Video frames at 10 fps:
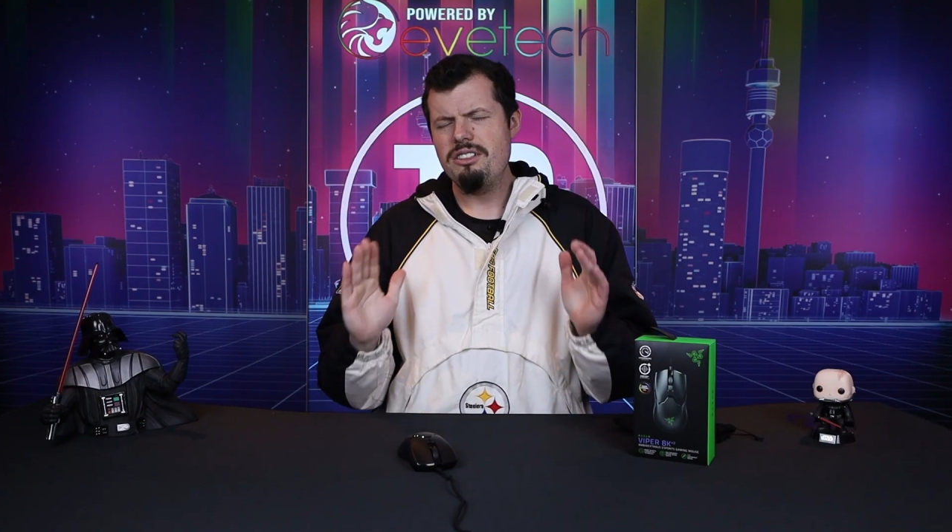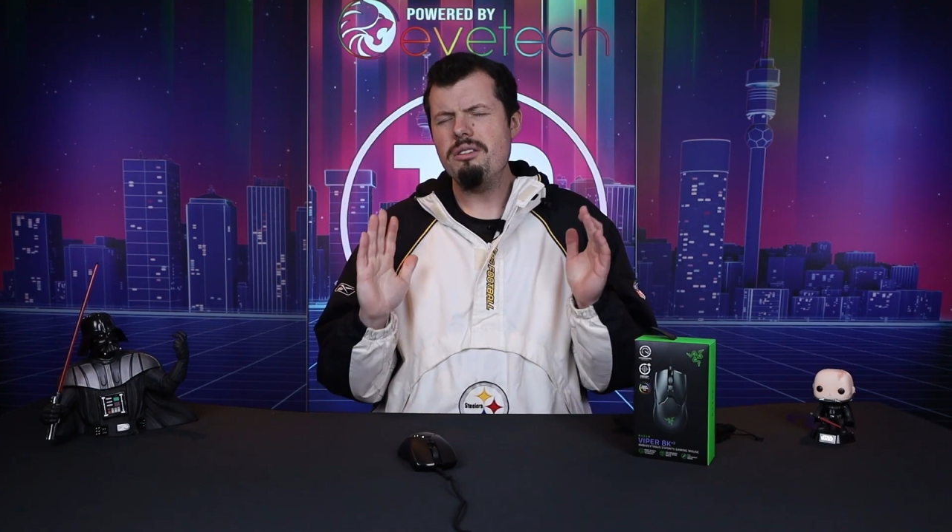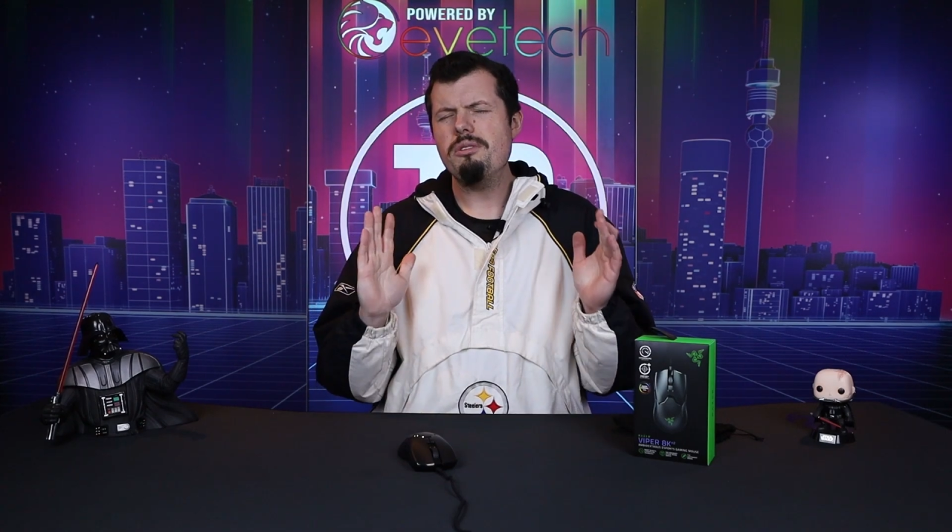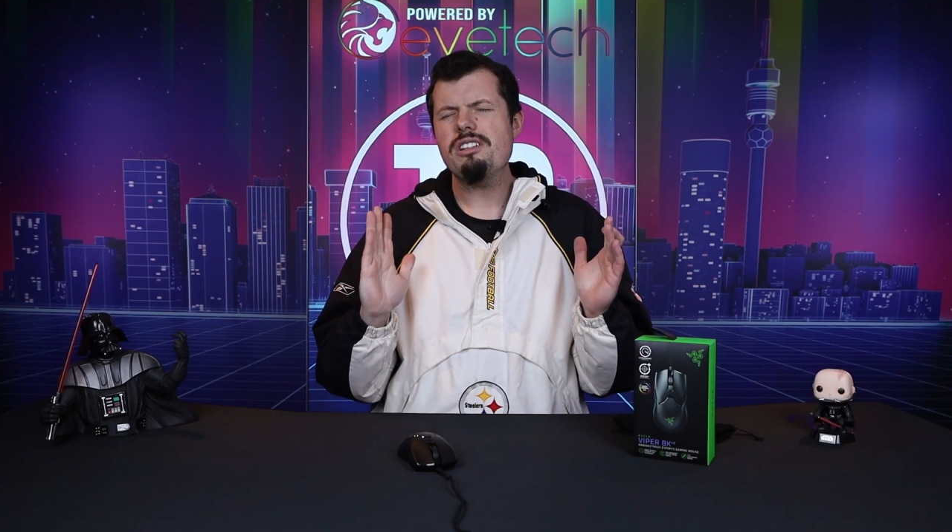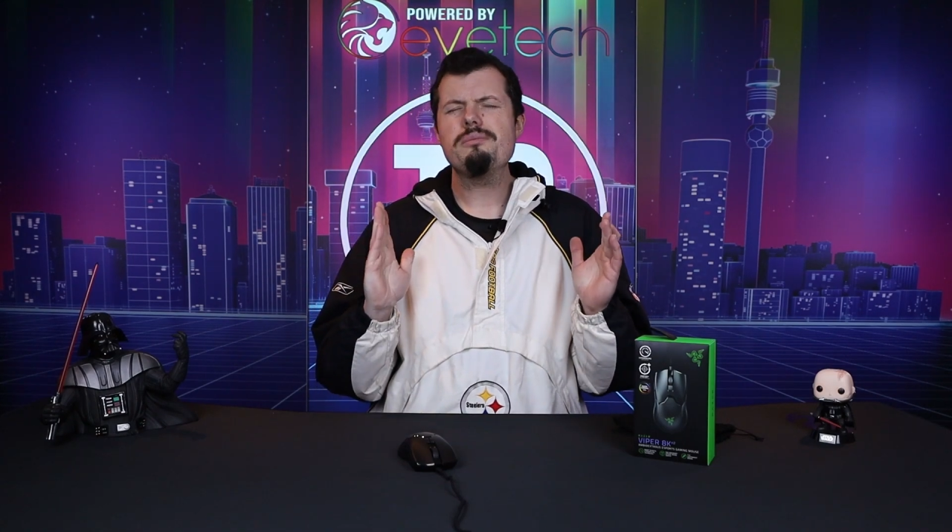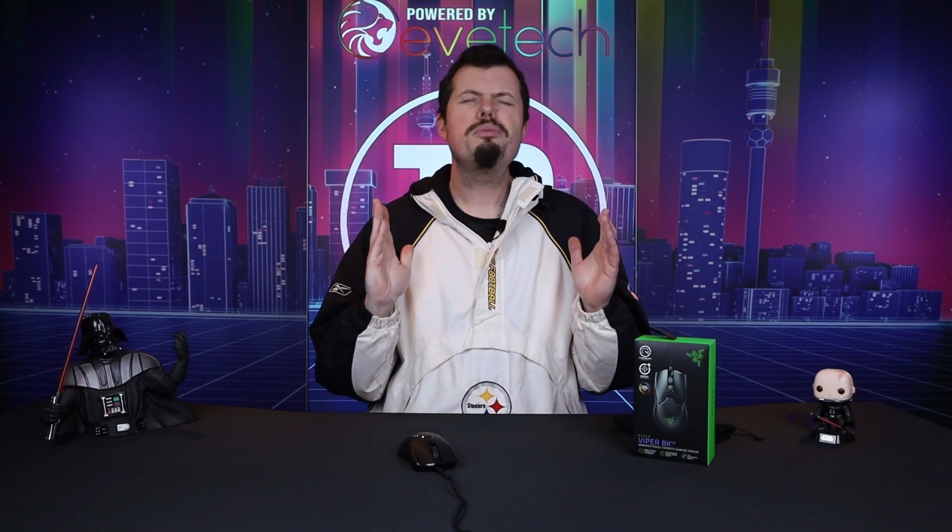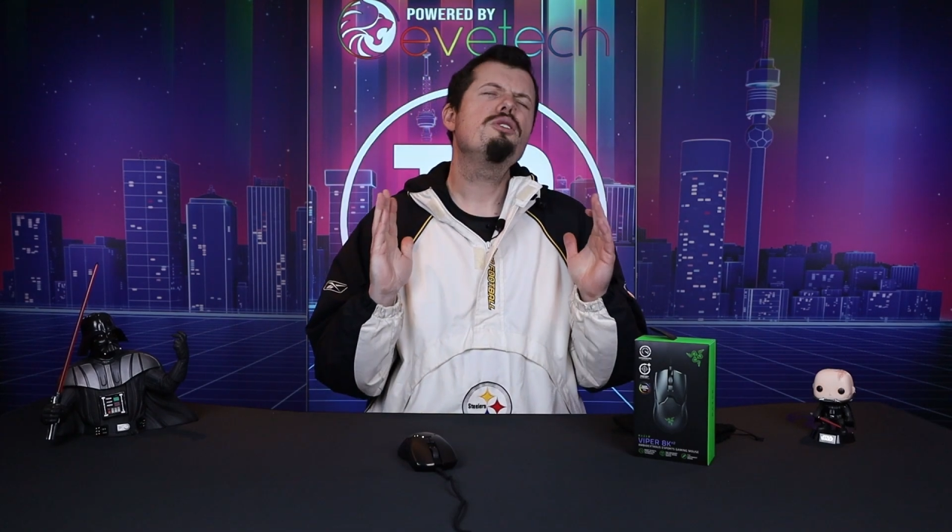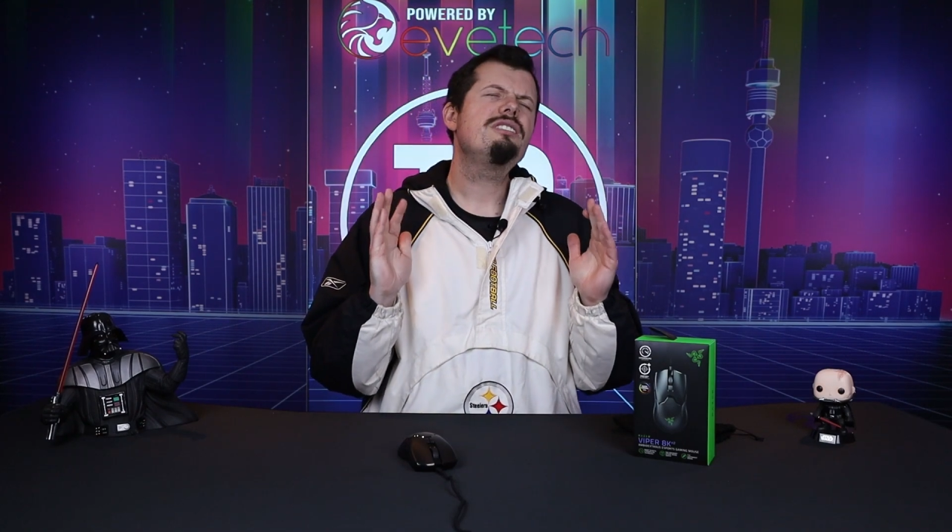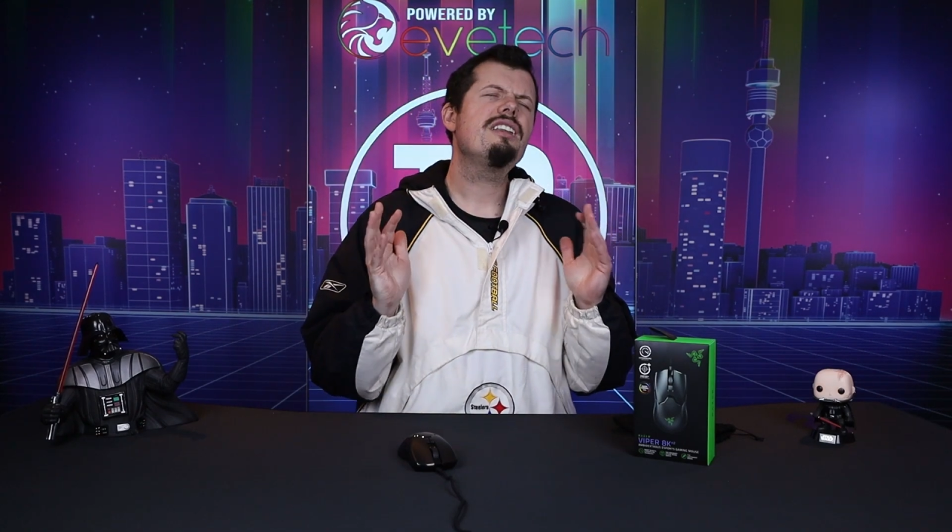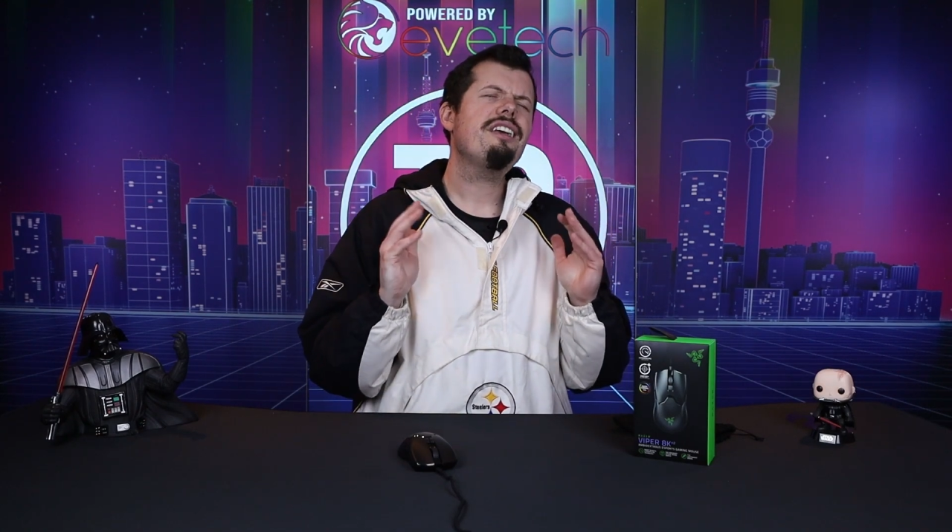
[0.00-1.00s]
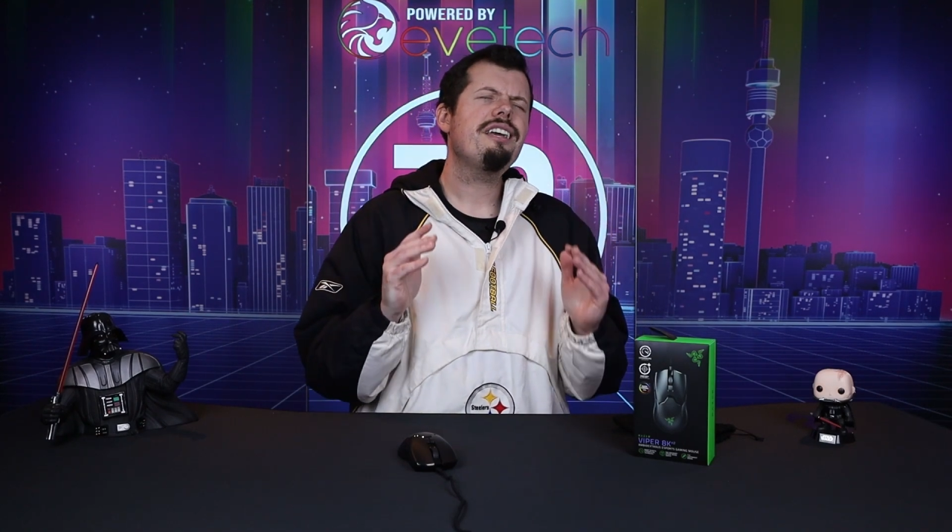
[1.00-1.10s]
So the most important